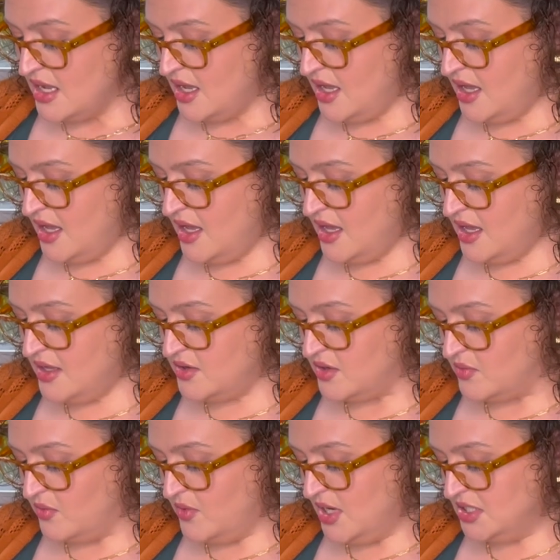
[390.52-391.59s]
Uh, you
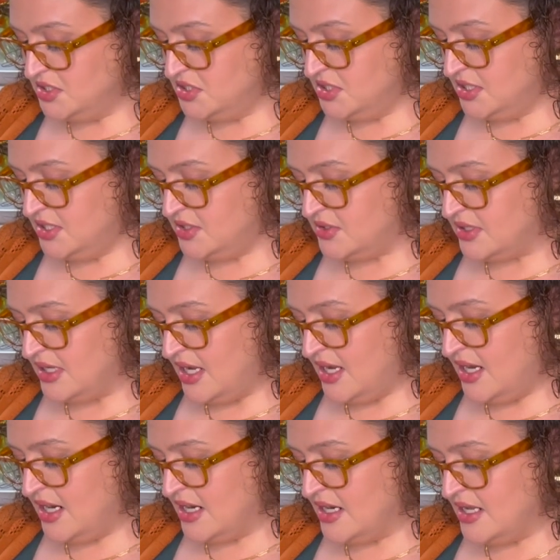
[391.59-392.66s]
can wash it, you can
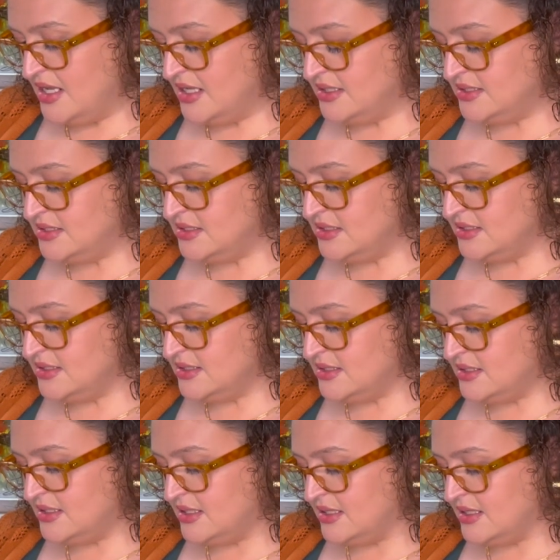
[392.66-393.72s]
iron it,
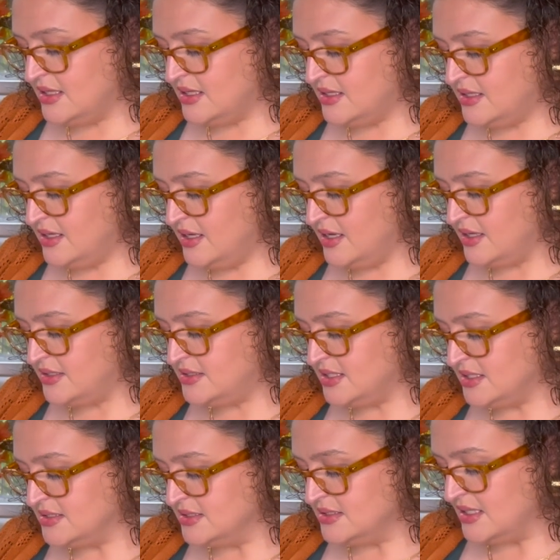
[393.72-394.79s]
and it
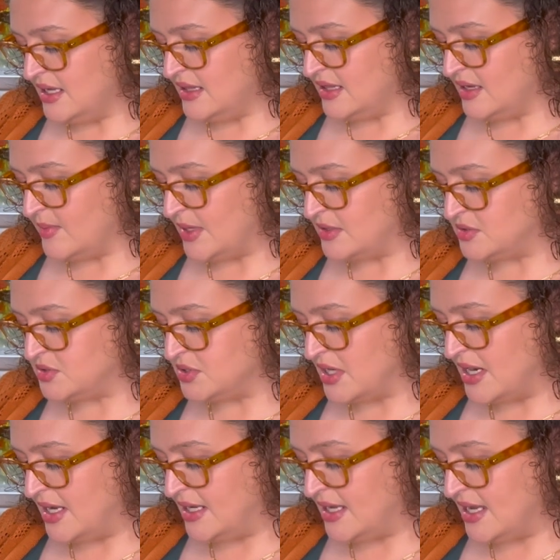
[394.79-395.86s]
doesn't say anything about
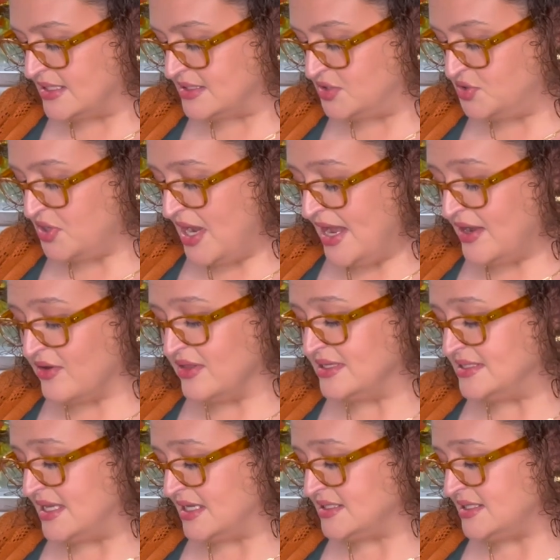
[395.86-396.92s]
drying. It has a triangle
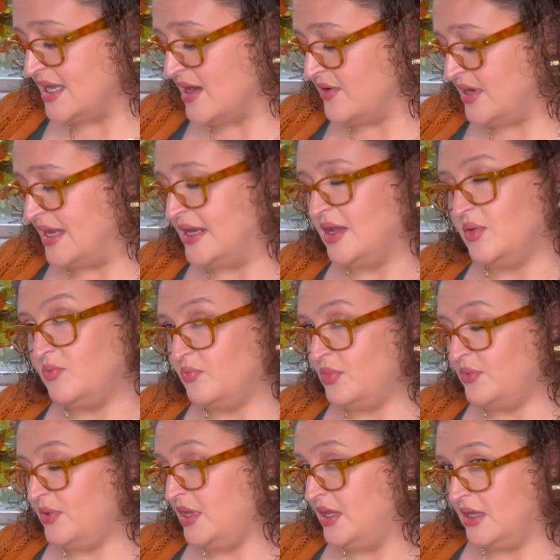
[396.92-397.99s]
that's X'd out and a
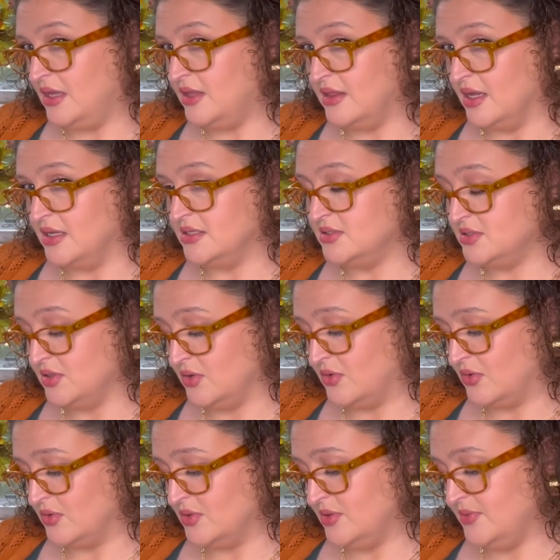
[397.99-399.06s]
he that it's
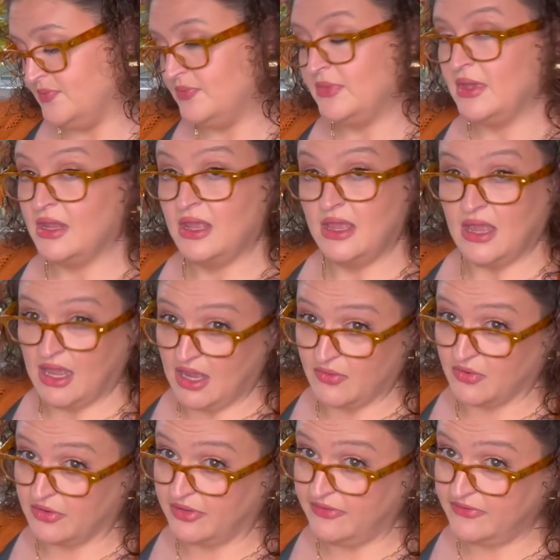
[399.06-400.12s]
circled.
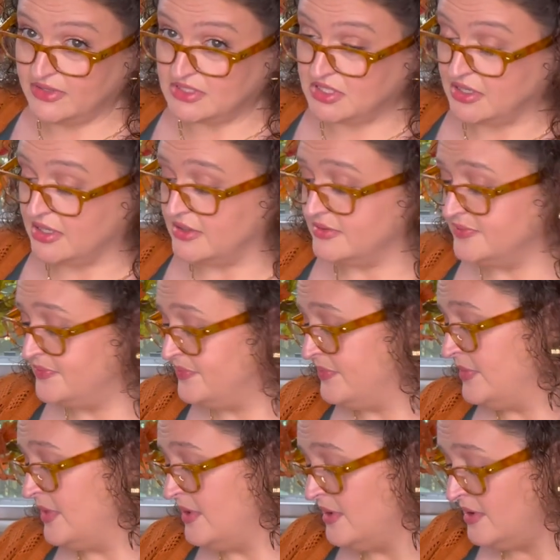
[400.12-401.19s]
Hieroglyphics, y'all.
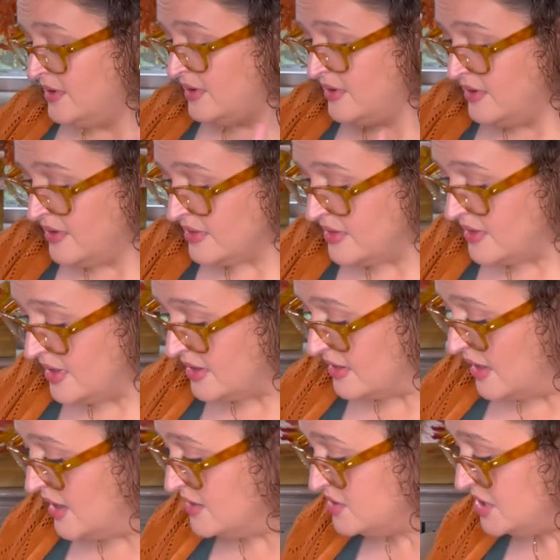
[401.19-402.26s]
That
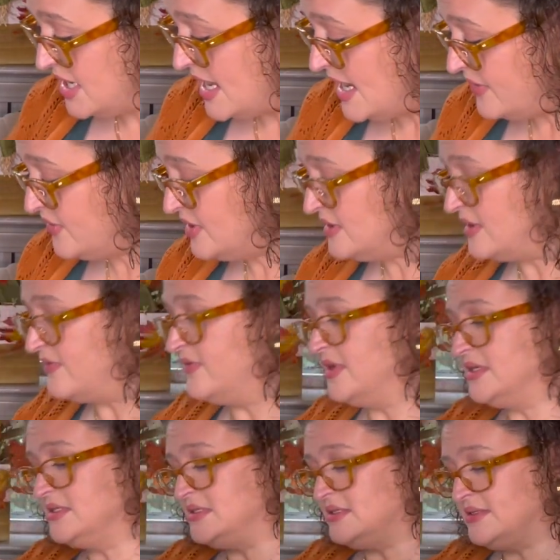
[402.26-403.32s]
laundry
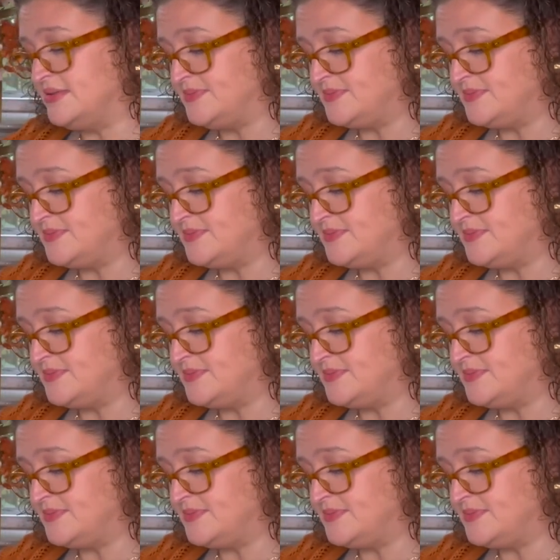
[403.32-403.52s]
hieroglyphics.